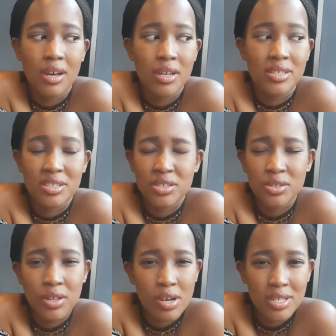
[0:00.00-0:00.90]
a
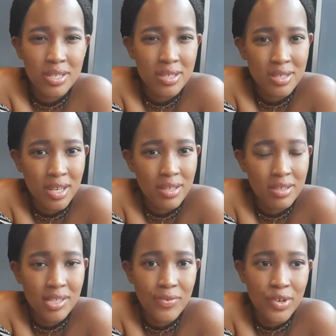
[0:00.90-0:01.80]
digital artist. I
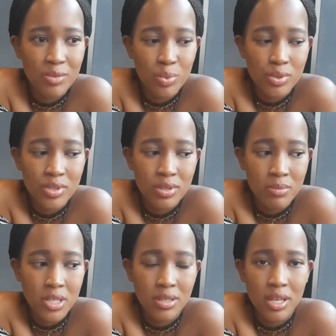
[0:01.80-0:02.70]
think that's very important to
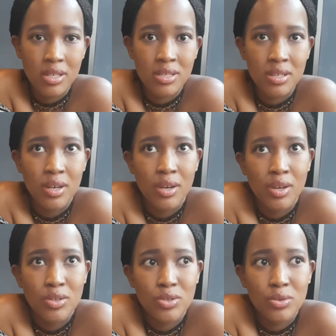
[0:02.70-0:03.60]
me, to get
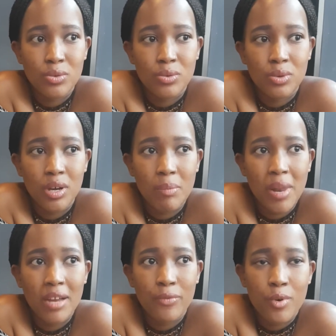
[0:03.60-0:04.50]
to a
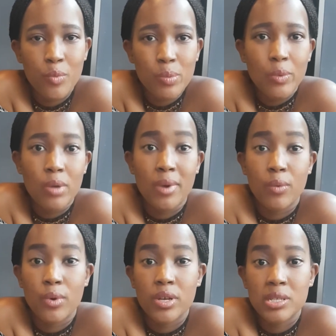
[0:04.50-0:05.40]
platform where
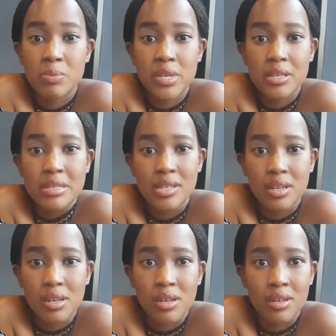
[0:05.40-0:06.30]
my work is being
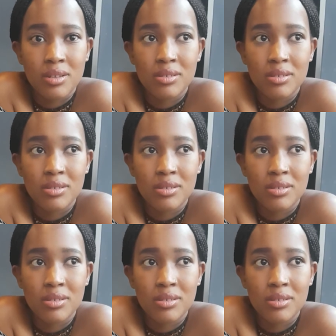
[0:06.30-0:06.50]
seen,